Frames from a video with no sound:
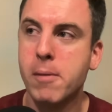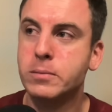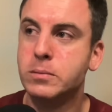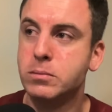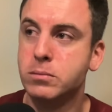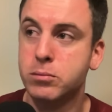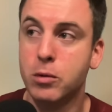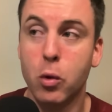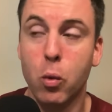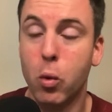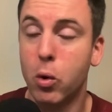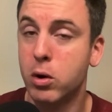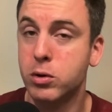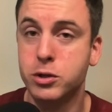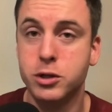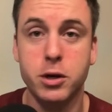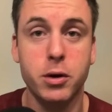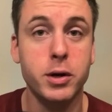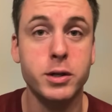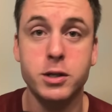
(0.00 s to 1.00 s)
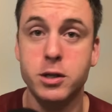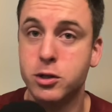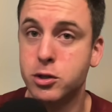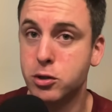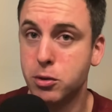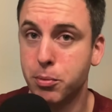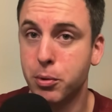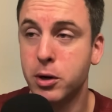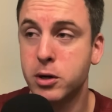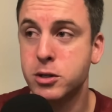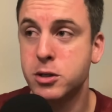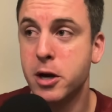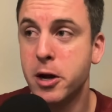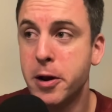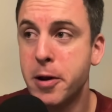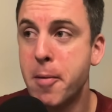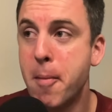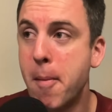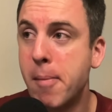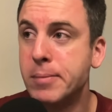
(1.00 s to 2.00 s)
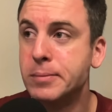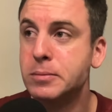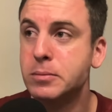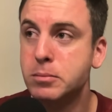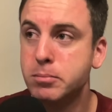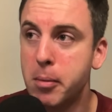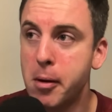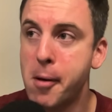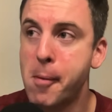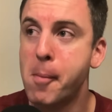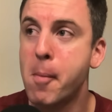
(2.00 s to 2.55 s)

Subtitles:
The World Series is super exciting, but